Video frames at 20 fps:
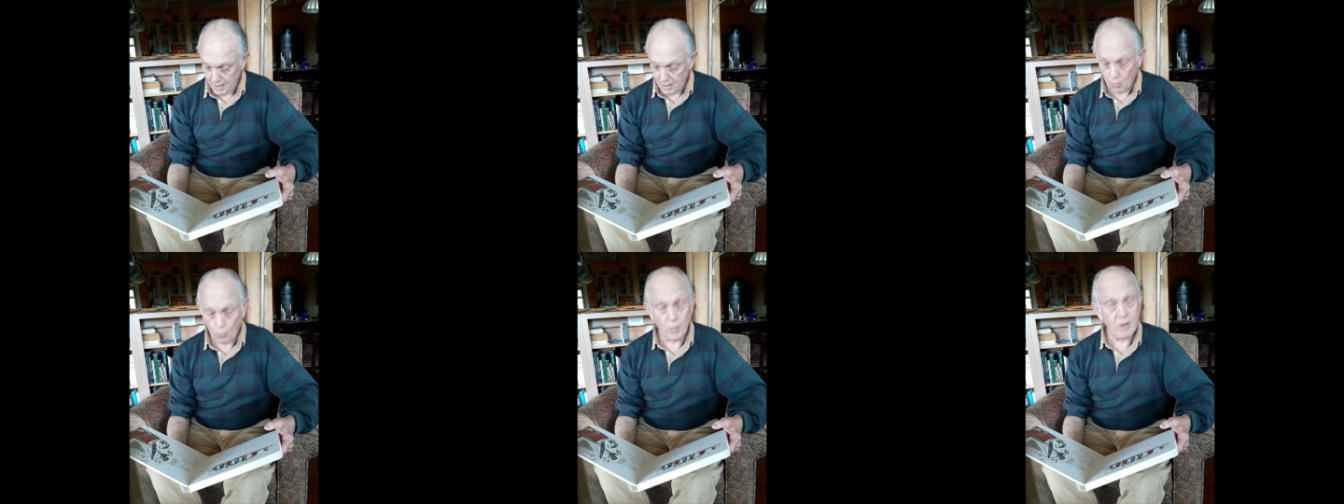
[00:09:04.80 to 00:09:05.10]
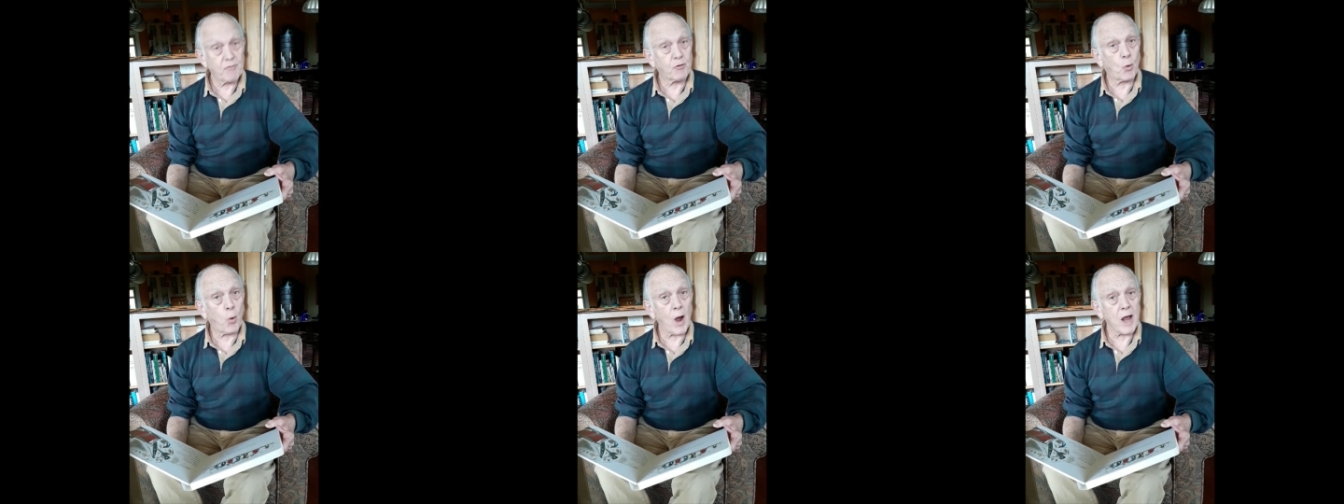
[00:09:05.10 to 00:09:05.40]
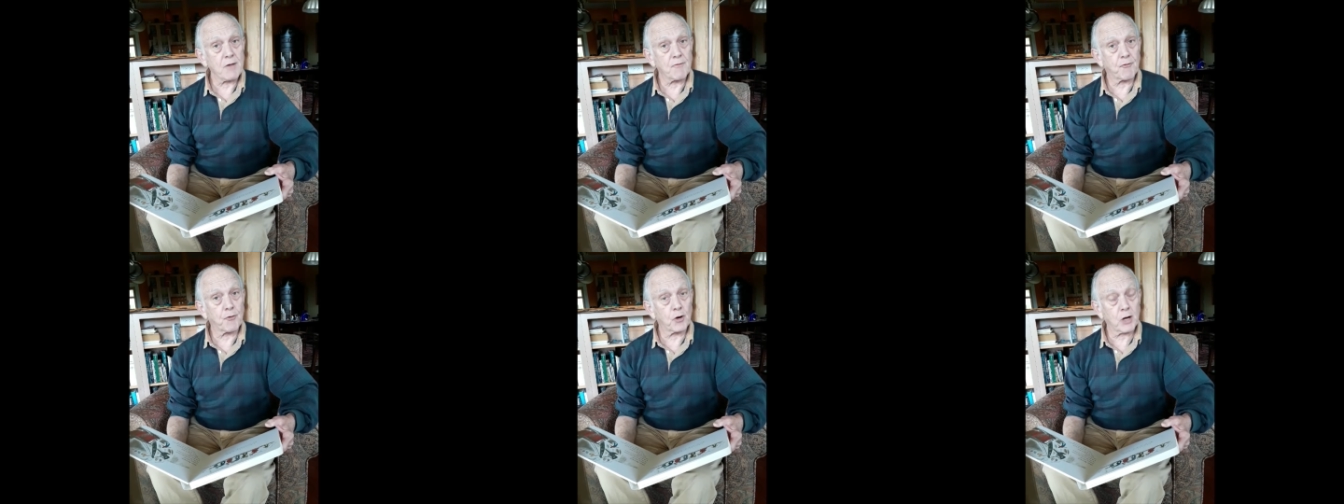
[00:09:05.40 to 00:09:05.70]
we've
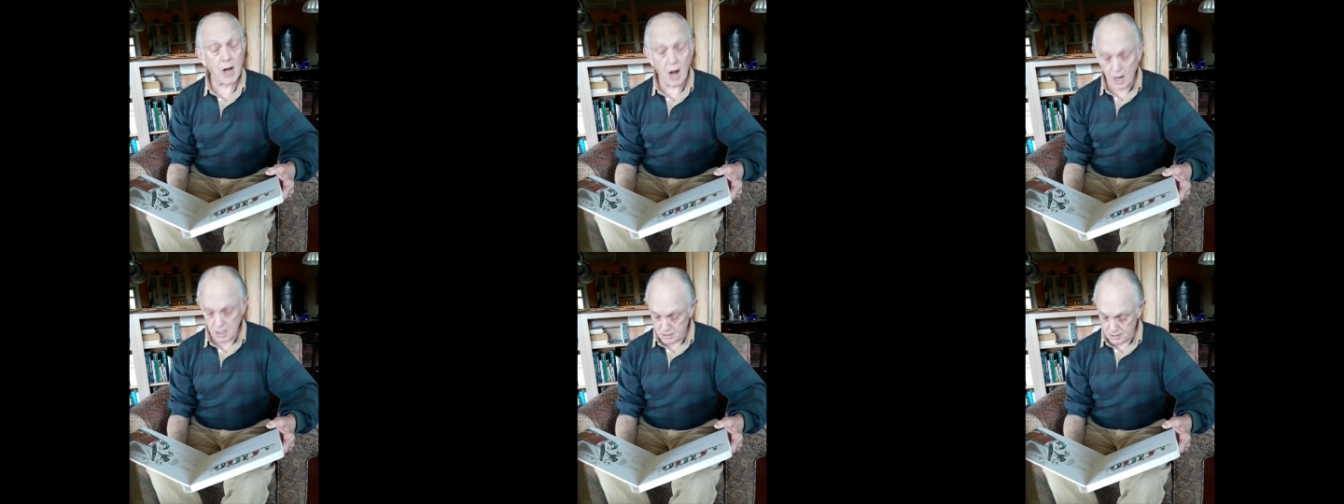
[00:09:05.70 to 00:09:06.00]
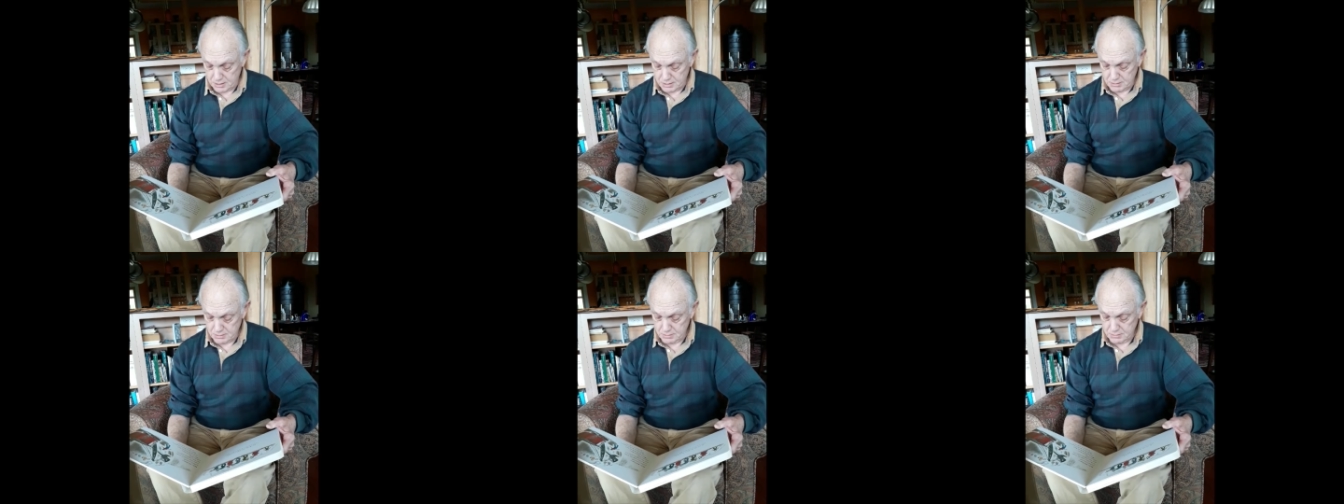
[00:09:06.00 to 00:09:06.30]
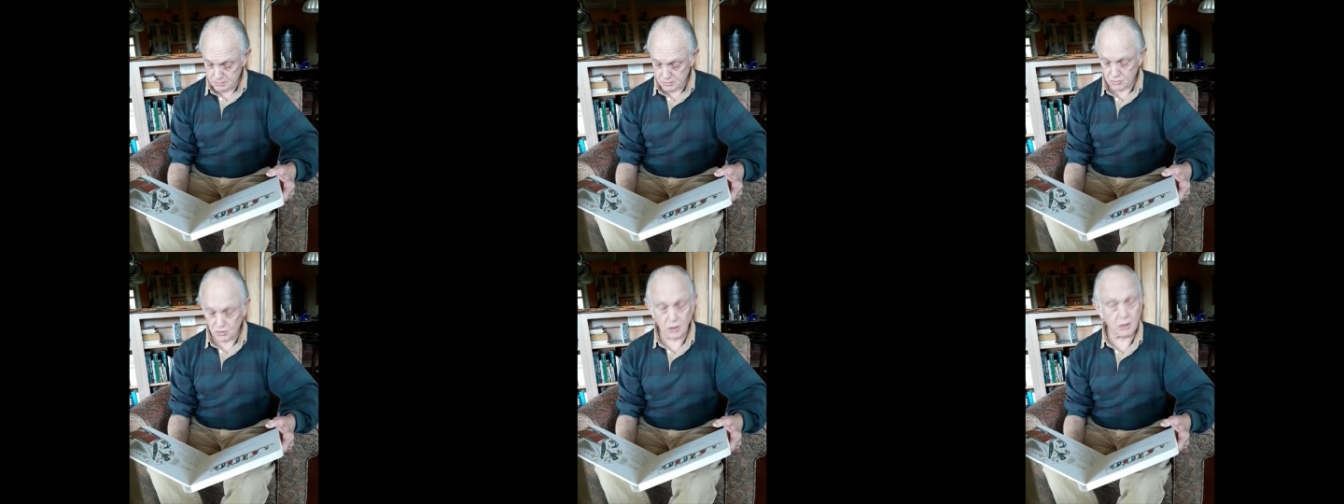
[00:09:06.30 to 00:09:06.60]
quite forgotten
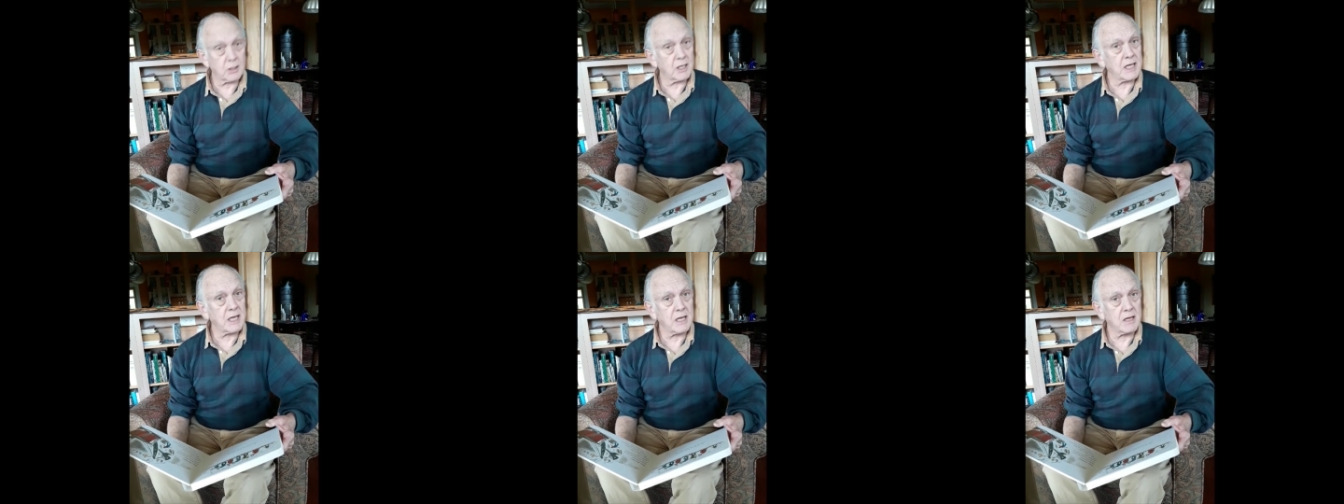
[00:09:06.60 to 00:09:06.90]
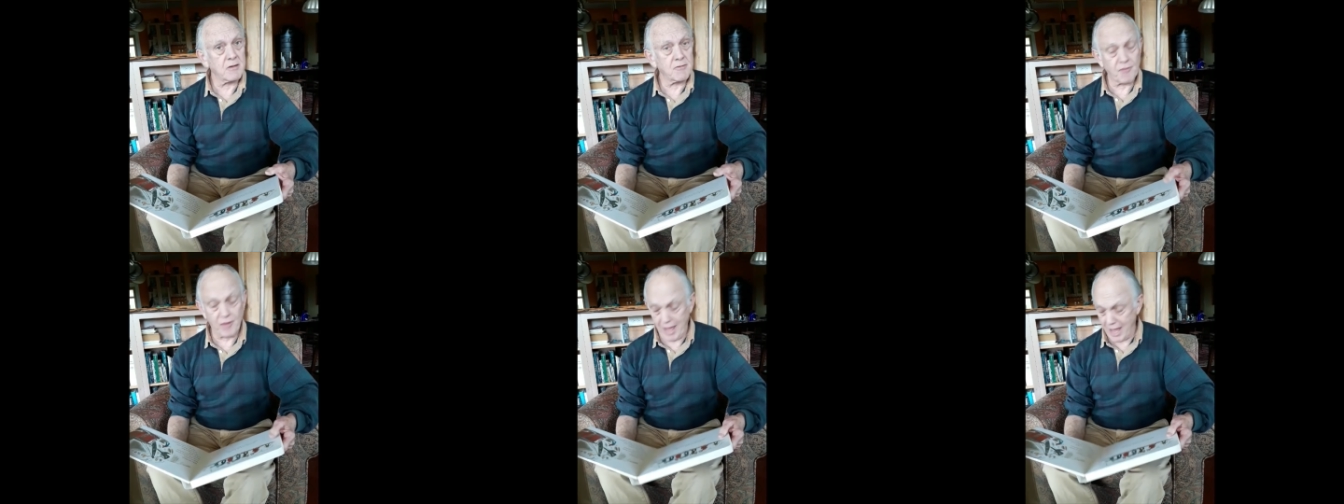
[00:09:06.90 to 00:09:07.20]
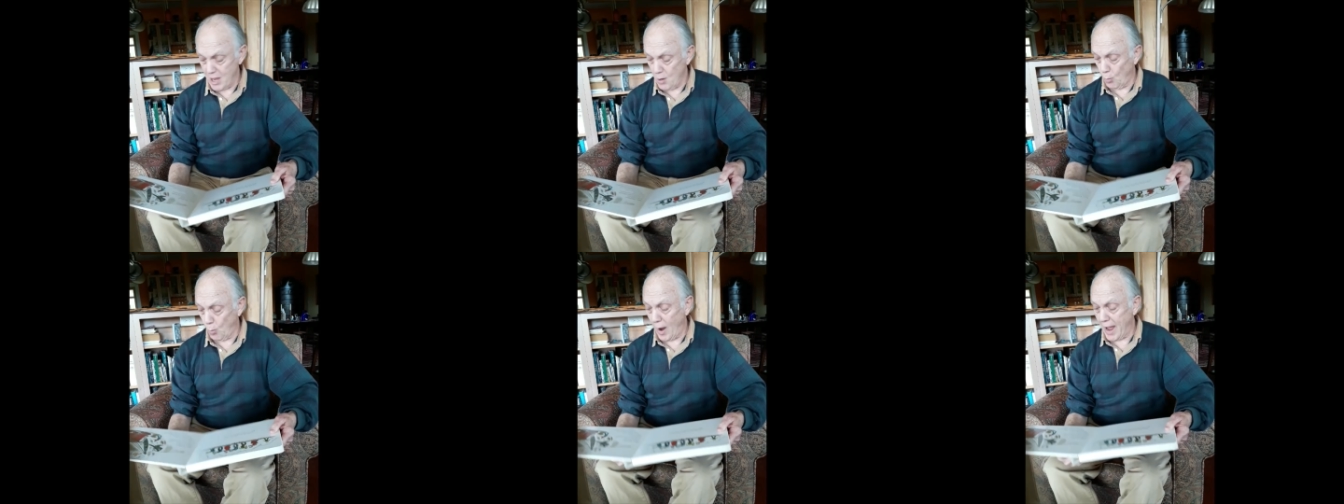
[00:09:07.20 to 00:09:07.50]
to leave
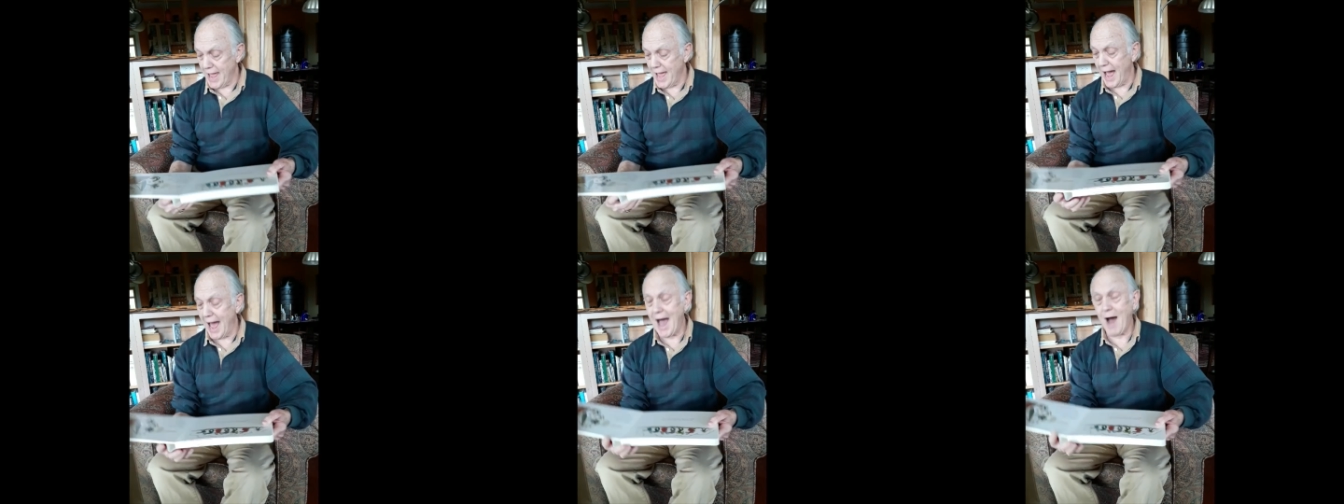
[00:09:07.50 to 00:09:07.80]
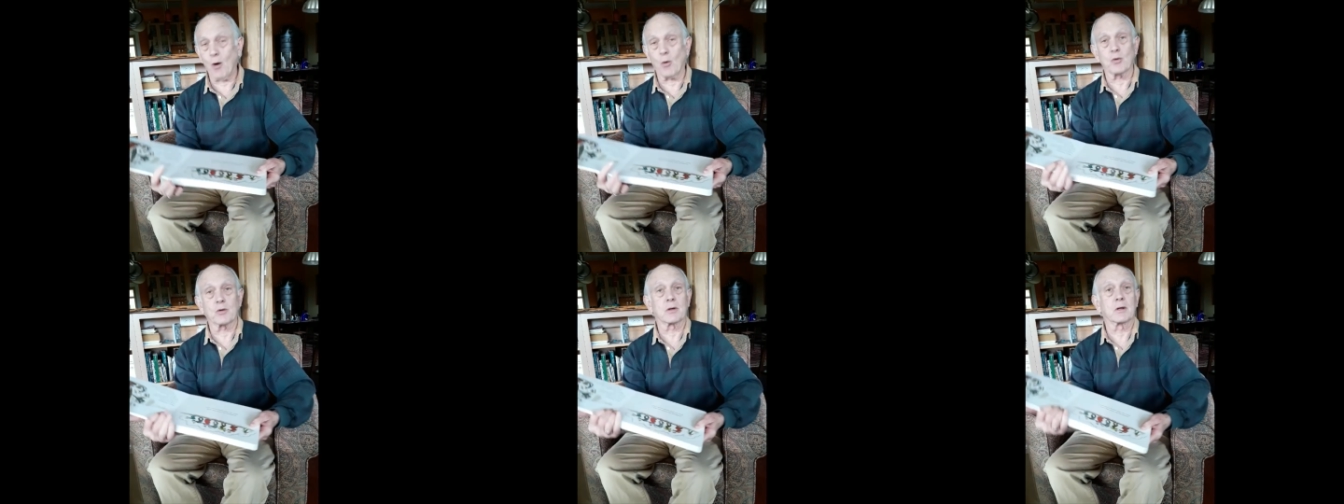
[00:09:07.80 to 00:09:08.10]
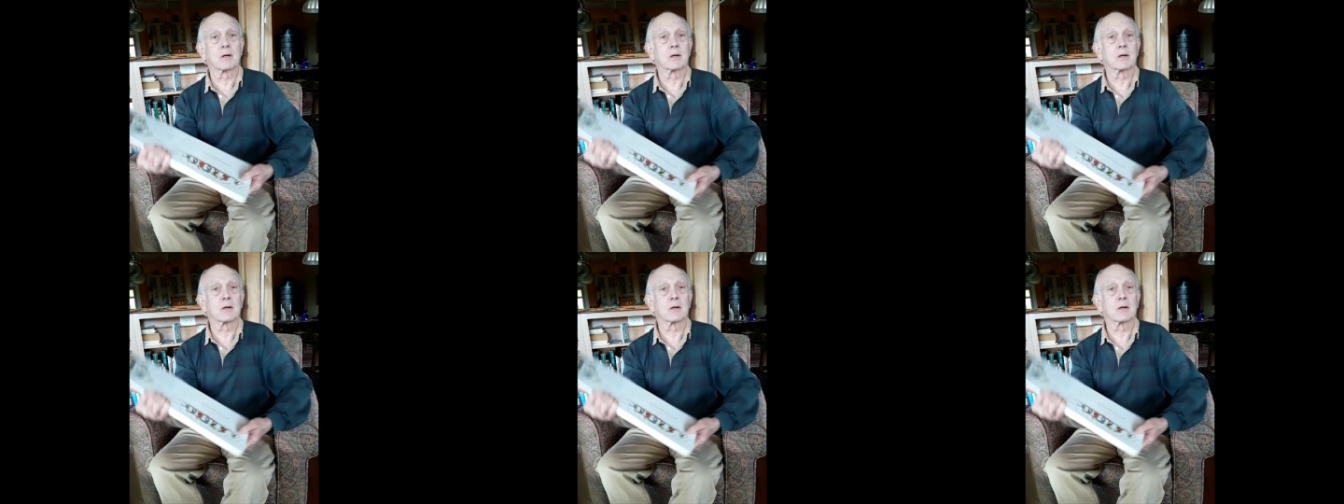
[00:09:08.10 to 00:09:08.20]
a way out.